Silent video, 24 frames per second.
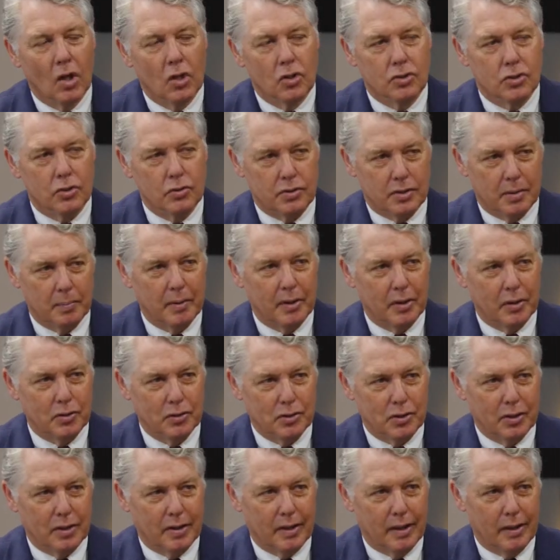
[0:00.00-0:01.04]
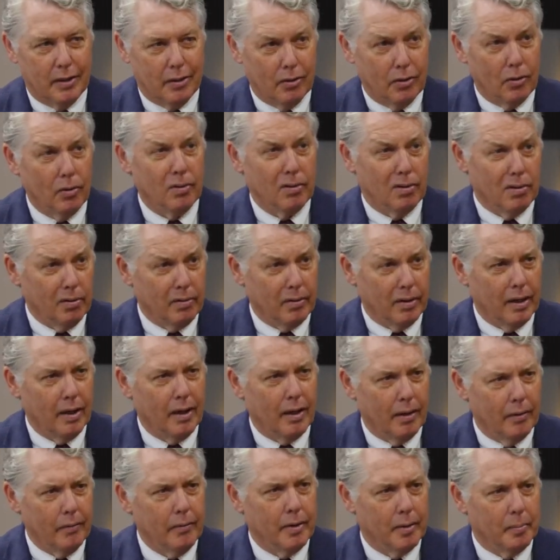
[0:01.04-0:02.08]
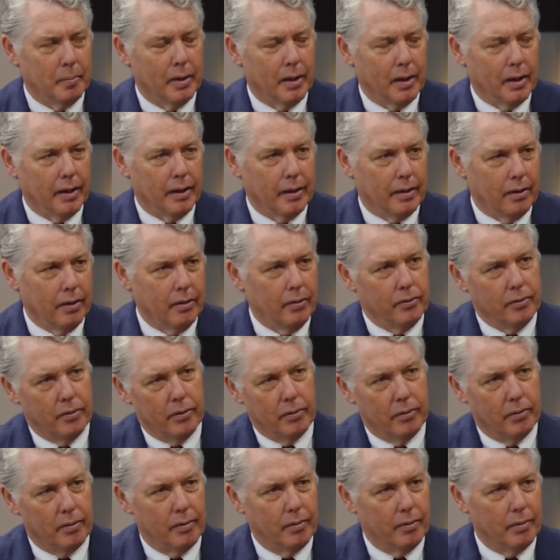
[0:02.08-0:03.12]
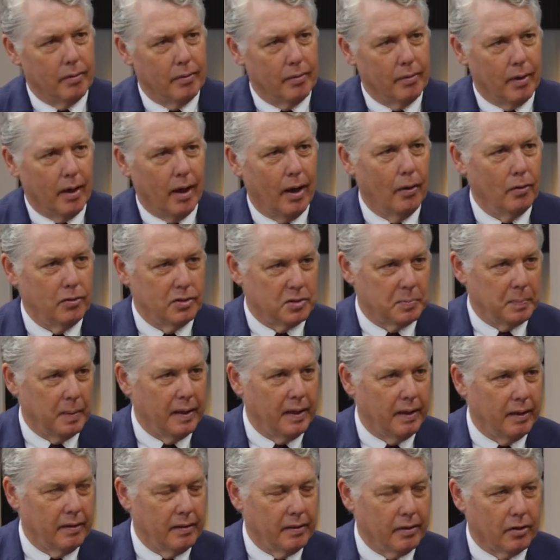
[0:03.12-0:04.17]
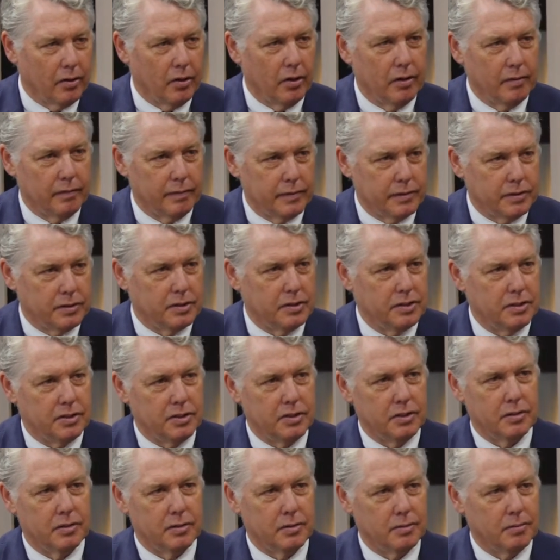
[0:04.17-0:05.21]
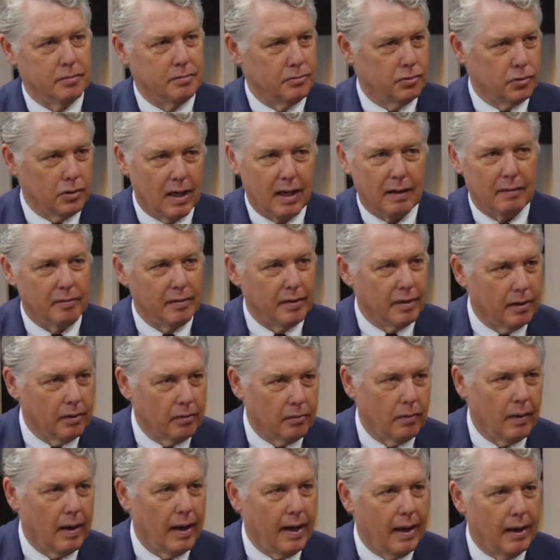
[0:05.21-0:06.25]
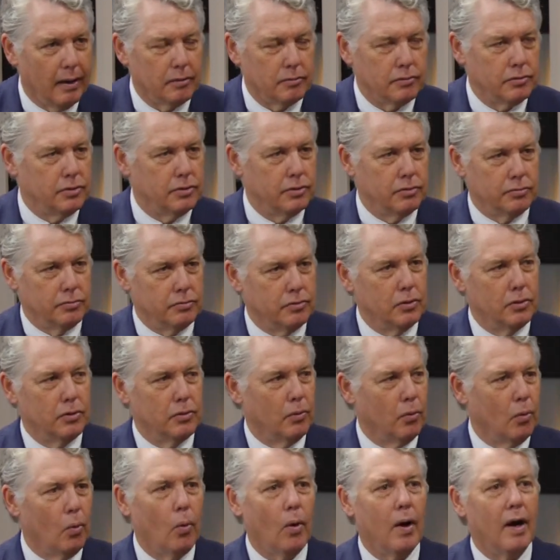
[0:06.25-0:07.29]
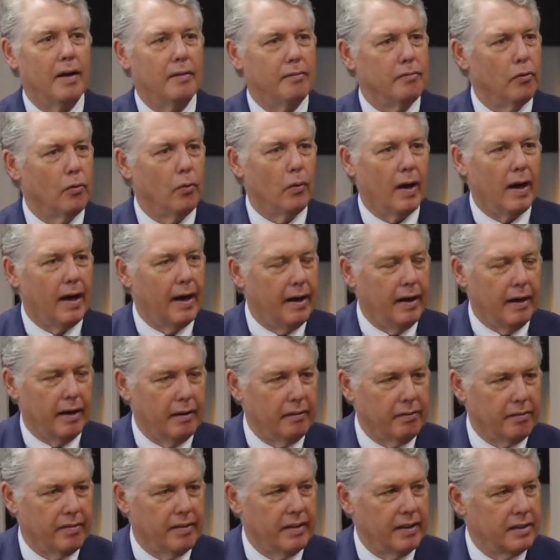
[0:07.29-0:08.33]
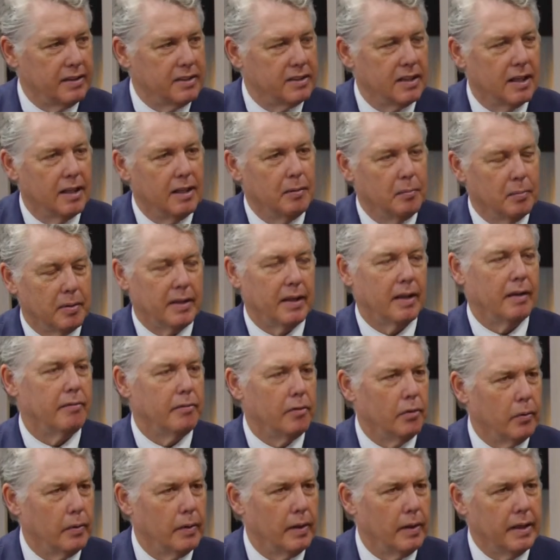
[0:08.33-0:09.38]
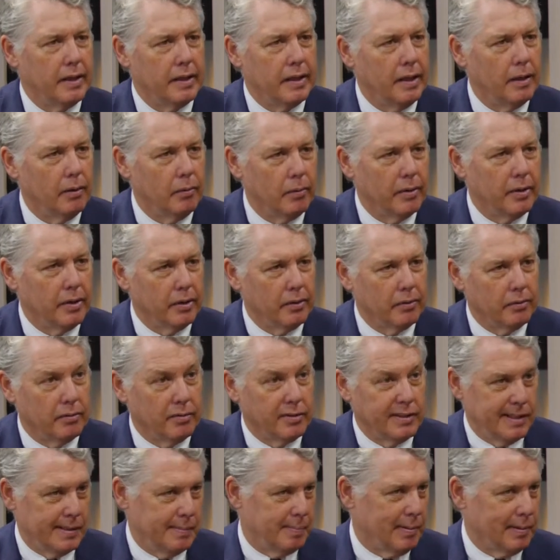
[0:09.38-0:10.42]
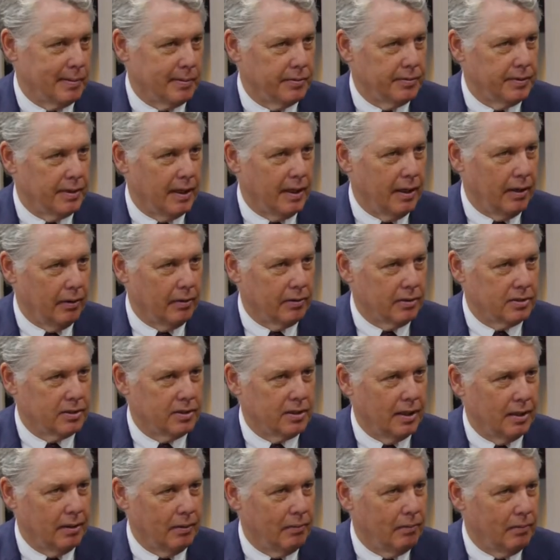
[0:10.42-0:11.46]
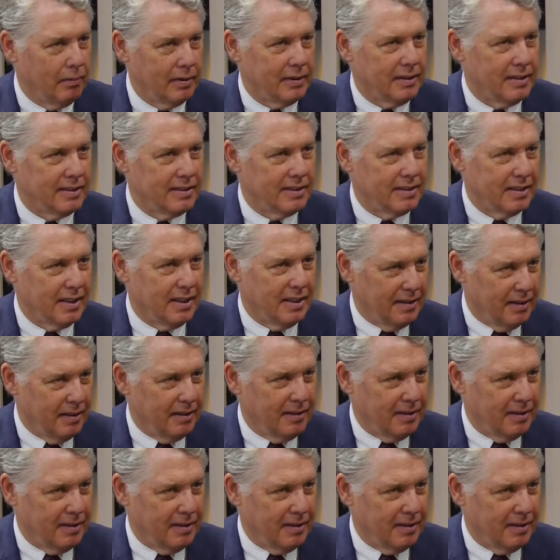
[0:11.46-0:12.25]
So somebody who's looking at you going, oh, yeah, I want to be like you. You're out speaking at conferences. You're traveling around. You do a wide variety of things. But they have no idea what your typical day looks like. What does a